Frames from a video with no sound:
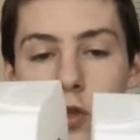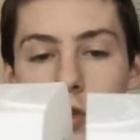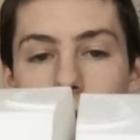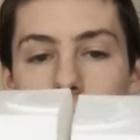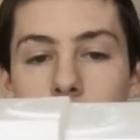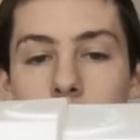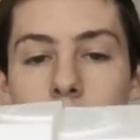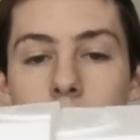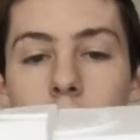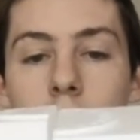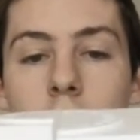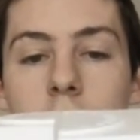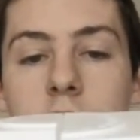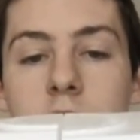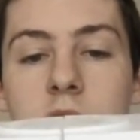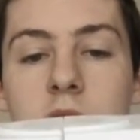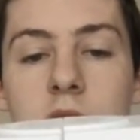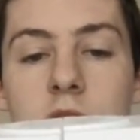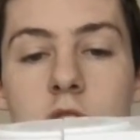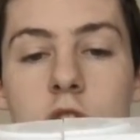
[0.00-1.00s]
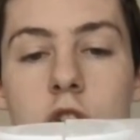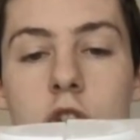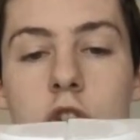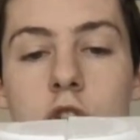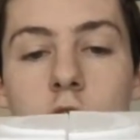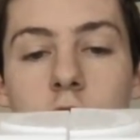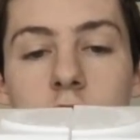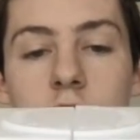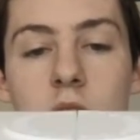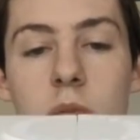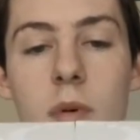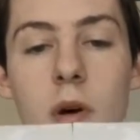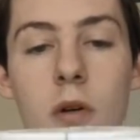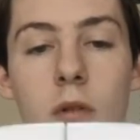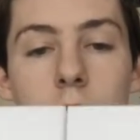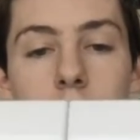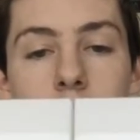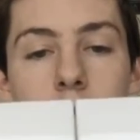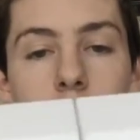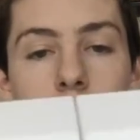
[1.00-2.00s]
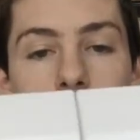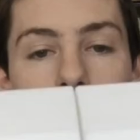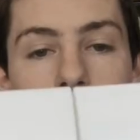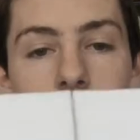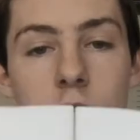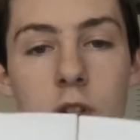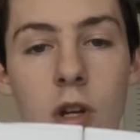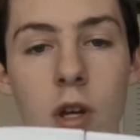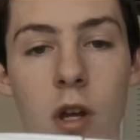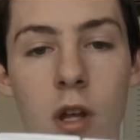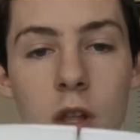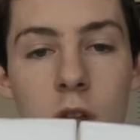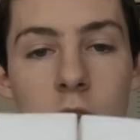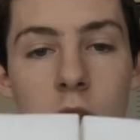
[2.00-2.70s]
so now it sits just about flush.